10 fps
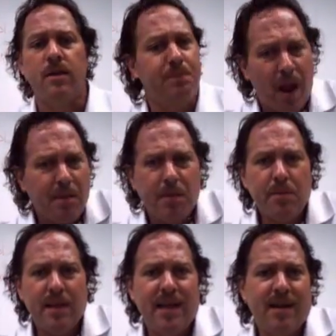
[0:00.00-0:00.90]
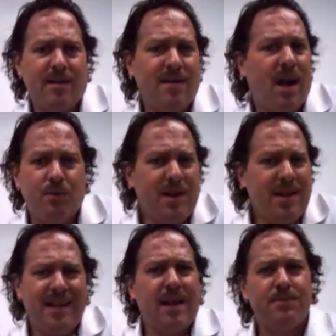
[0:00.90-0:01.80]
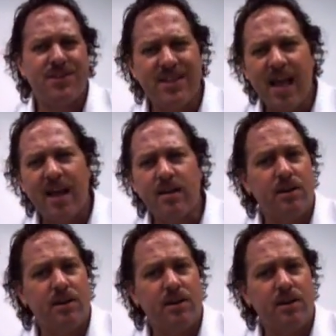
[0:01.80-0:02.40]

you probably are not really upset,